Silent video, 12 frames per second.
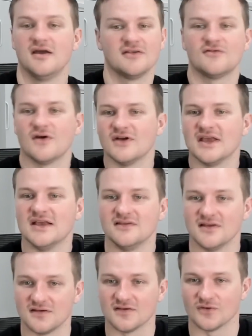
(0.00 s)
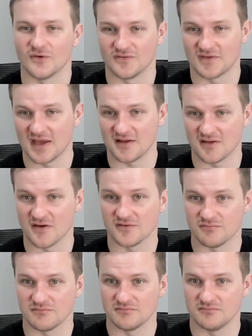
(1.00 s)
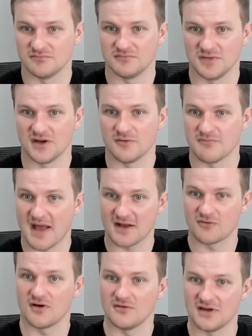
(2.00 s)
It's very easy to sort of take those, macro